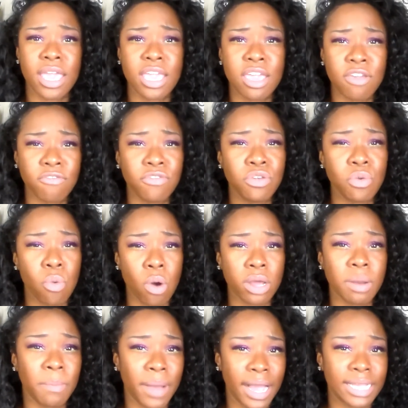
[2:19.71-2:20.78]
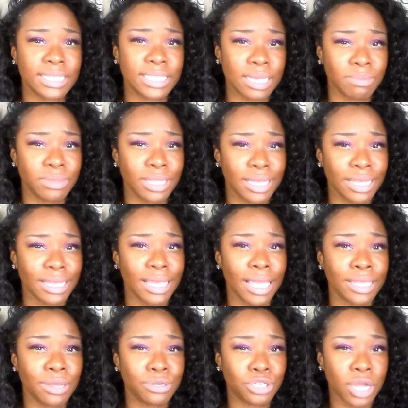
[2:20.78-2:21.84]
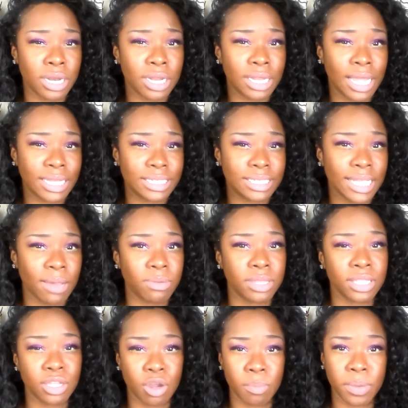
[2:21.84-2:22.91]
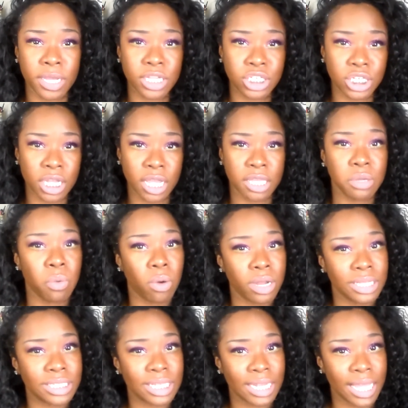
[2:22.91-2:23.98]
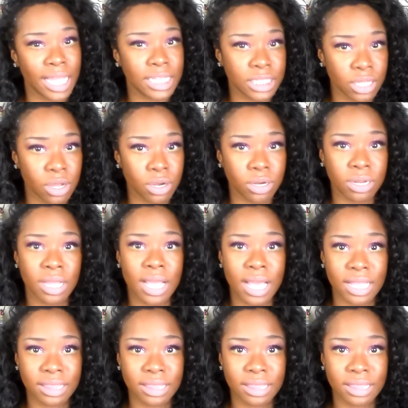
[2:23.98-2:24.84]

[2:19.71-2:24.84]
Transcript: If you want to buy something and you're trying to like stay within your budget and you want it to last longer,